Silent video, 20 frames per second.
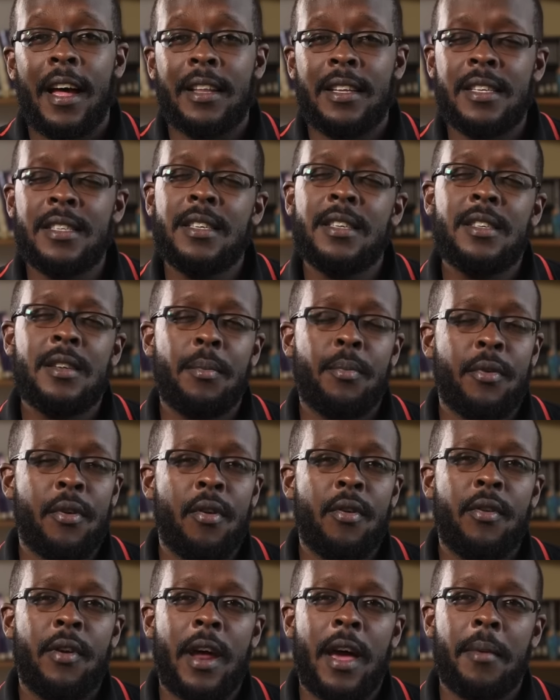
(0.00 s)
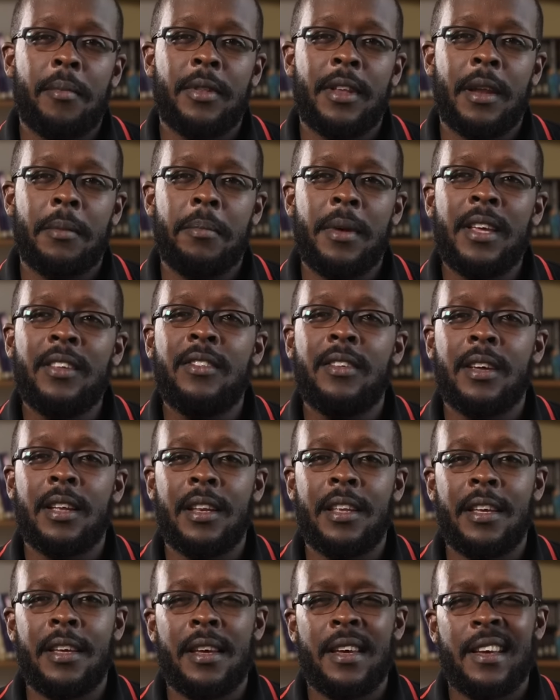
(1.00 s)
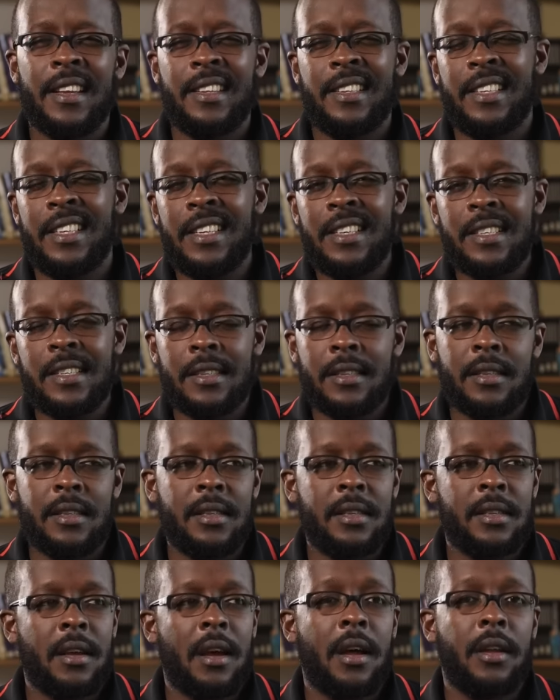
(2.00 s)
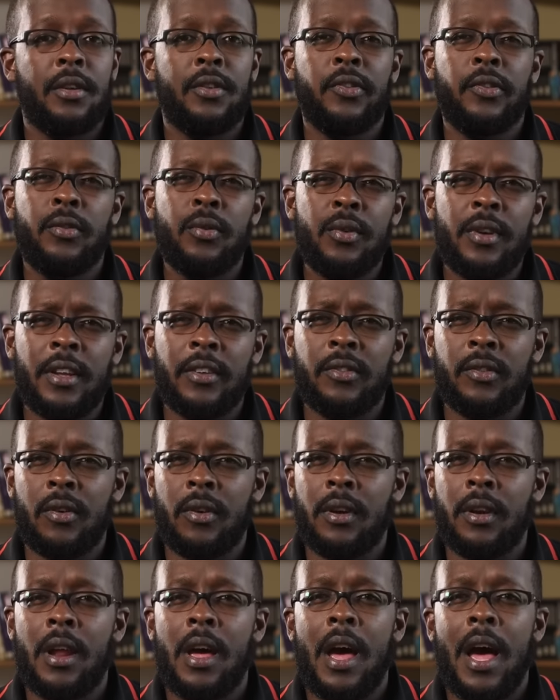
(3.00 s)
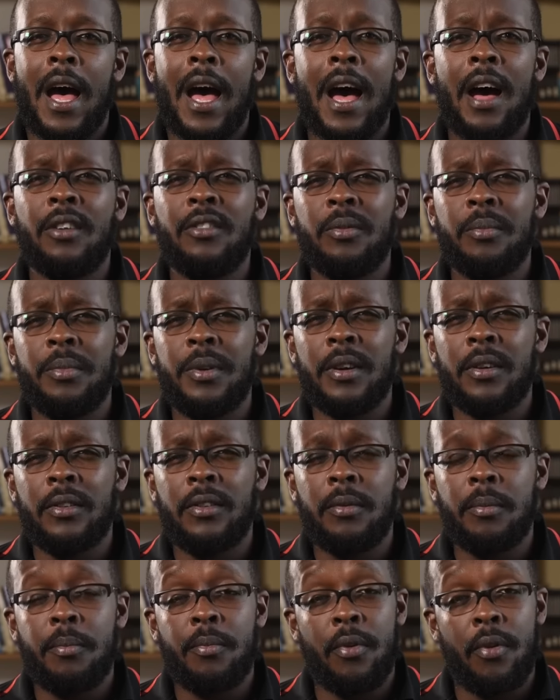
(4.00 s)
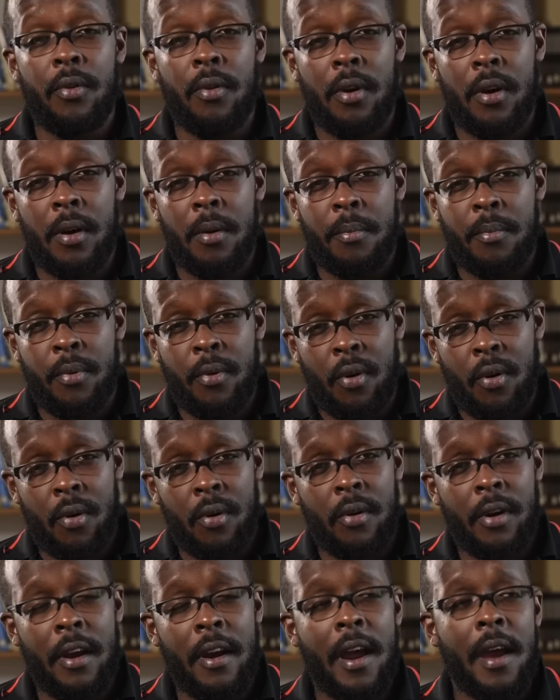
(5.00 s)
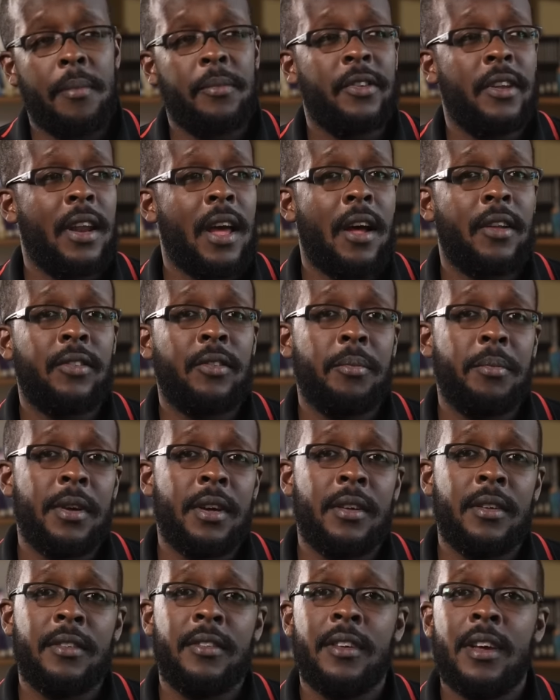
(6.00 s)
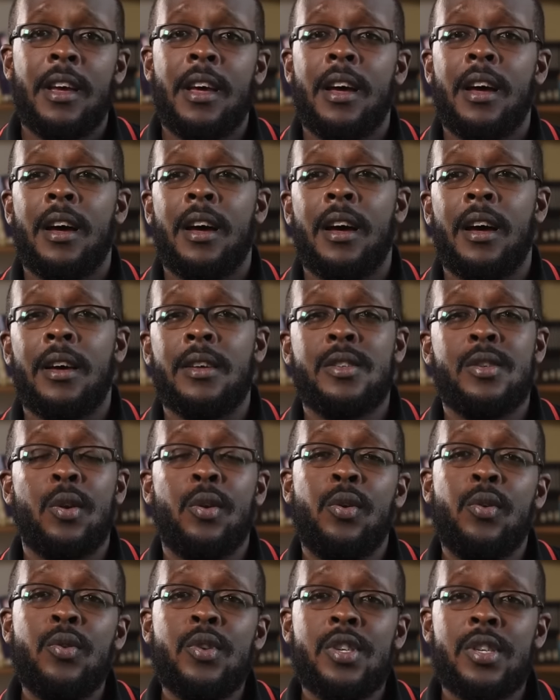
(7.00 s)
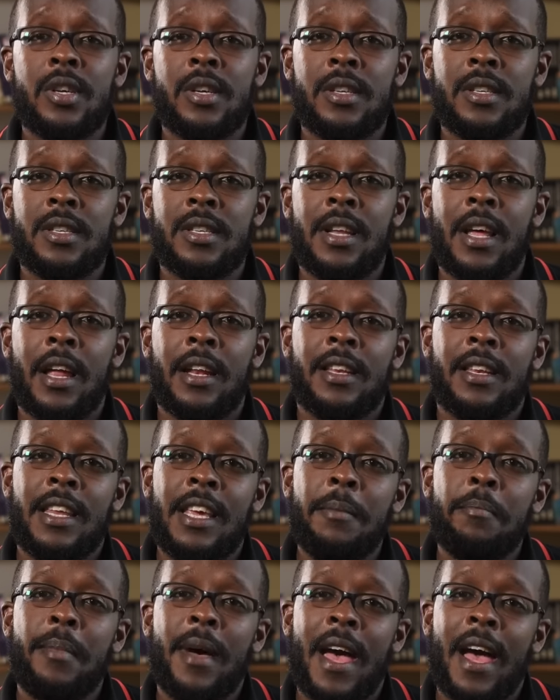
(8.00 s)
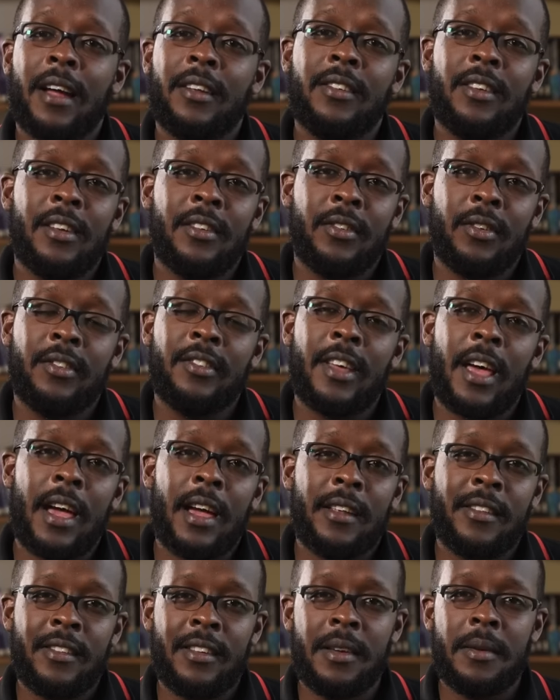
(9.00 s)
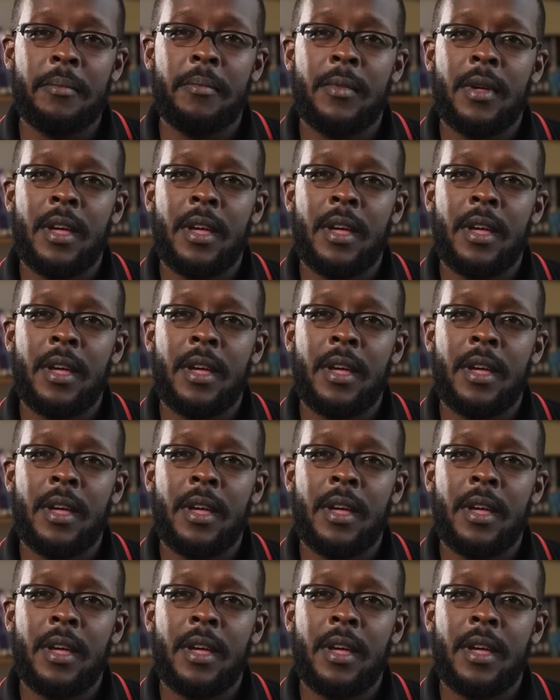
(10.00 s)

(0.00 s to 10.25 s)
This is a program that basically teaches the students on how to build programs and how to build solutions that impact a society.